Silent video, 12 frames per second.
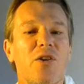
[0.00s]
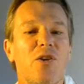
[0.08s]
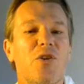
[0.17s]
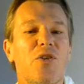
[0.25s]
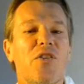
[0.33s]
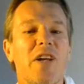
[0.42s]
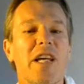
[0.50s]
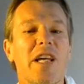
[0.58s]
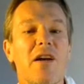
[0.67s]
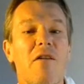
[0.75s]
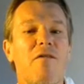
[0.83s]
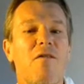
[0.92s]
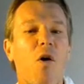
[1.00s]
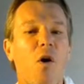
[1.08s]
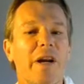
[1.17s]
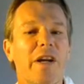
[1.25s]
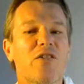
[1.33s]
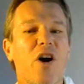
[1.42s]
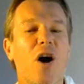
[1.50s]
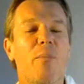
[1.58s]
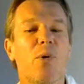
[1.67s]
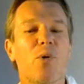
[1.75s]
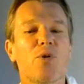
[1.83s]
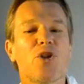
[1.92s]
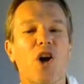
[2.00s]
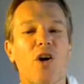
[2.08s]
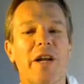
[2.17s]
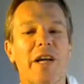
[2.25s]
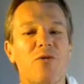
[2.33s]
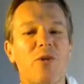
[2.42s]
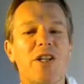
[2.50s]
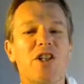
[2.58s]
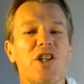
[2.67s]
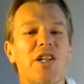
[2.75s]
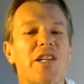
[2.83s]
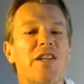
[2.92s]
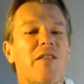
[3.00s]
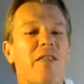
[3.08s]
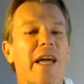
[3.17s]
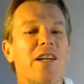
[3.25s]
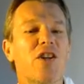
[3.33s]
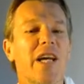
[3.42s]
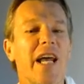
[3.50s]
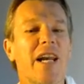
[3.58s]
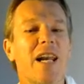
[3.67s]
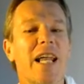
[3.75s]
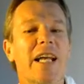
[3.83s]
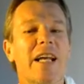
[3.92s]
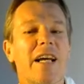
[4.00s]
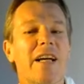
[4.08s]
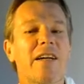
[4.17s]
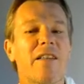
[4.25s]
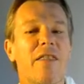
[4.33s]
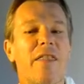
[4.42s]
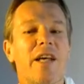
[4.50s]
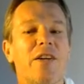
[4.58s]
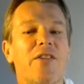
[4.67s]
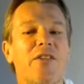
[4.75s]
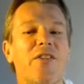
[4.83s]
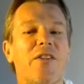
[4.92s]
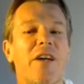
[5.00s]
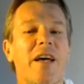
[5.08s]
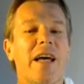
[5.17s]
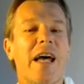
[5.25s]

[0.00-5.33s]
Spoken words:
you see, for example, John and Richard, then you can link this